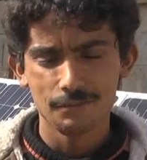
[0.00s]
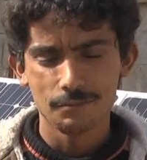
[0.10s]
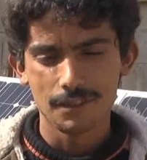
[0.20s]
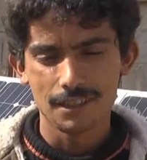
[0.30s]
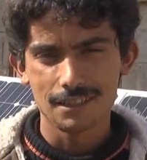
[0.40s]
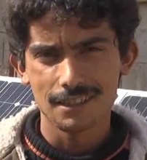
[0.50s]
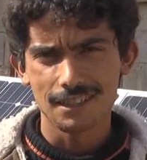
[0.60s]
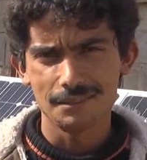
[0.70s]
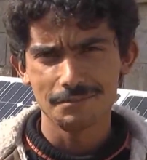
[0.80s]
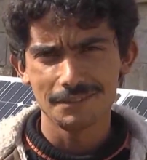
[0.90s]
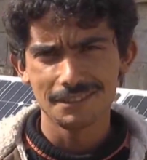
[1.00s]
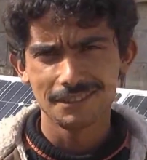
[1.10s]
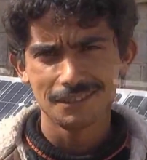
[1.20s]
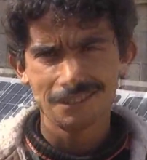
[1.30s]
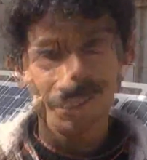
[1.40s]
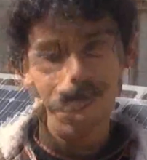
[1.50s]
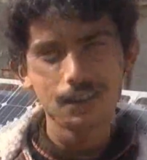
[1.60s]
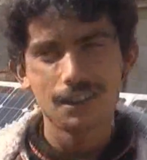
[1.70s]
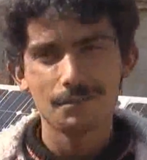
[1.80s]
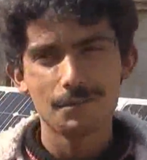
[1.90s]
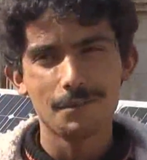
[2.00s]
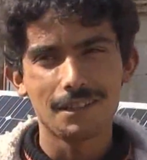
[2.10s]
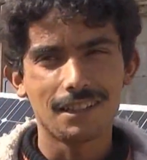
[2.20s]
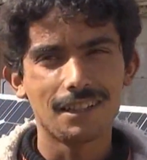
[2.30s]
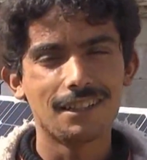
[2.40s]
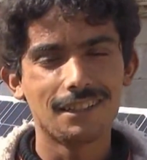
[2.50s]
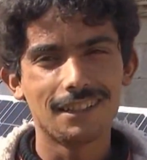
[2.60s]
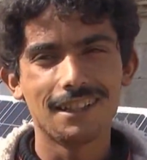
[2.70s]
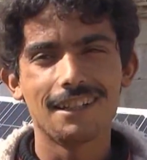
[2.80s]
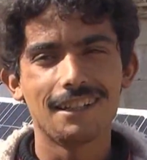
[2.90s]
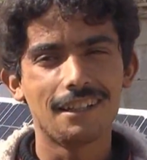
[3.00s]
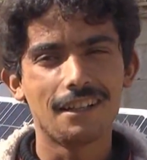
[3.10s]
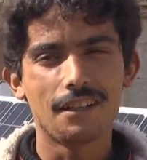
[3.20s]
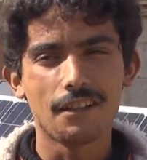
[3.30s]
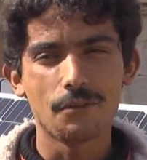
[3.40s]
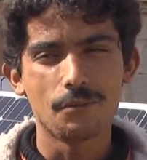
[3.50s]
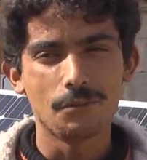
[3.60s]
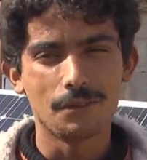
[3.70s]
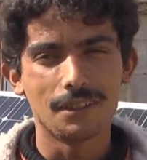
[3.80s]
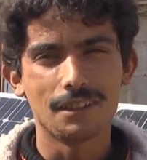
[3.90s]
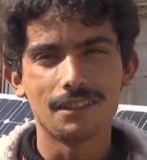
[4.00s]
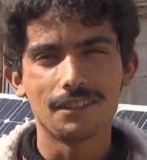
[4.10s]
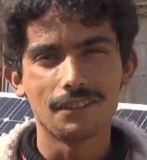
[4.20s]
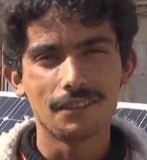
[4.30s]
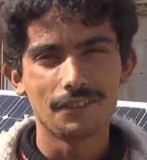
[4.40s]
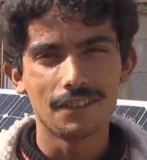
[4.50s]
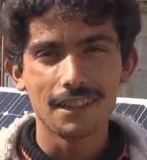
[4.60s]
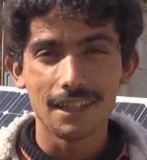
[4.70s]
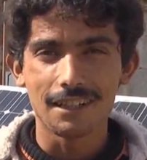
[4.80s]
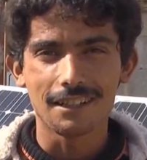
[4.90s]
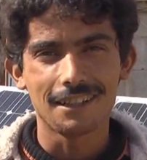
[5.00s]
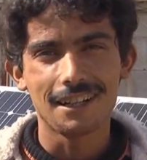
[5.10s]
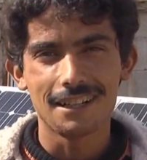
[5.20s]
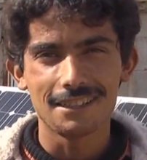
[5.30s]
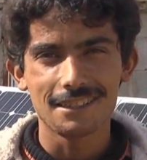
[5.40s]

Maha Salem. Before we used to light using the gas light and outdoor fire,